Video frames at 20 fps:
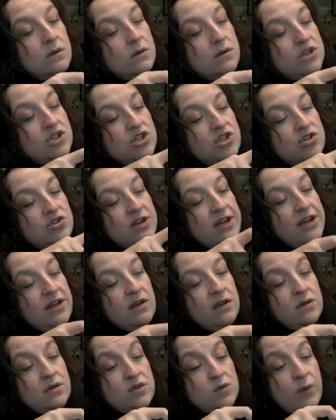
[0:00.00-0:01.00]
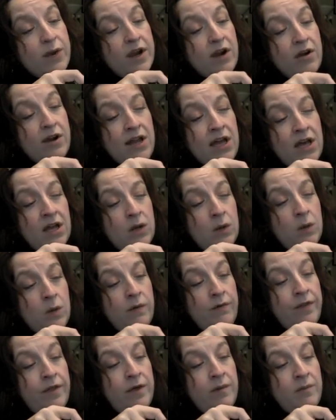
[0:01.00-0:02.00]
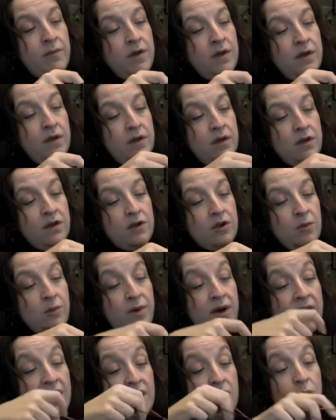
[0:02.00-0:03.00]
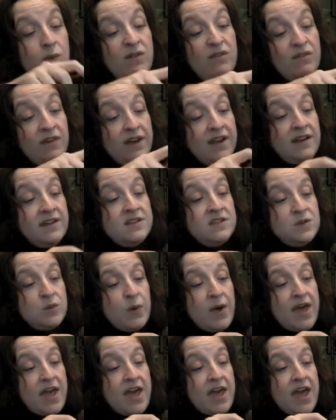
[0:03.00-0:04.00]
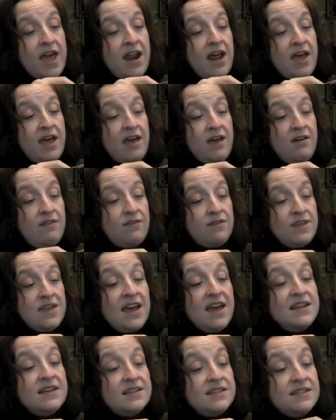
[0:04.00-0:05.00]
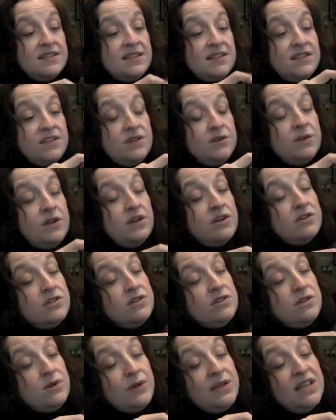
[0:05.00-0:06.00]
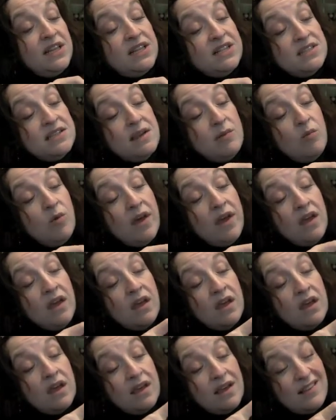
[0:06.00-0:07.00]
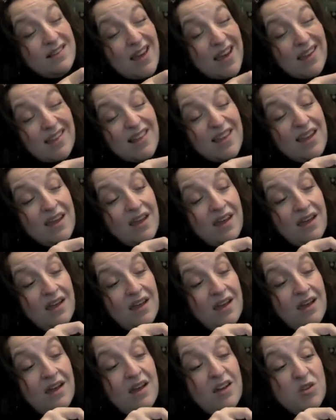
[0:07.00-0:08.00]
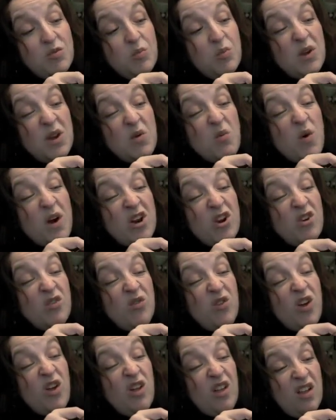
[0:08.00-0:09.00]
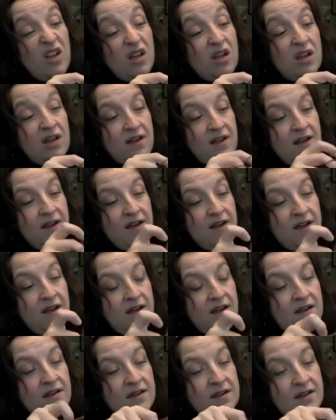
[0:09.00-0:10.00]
which strand goes where and how to hold them. Your body will find its way, and I have yet to see 2 knitters do it the same way, exactly. It's pretty wonderful.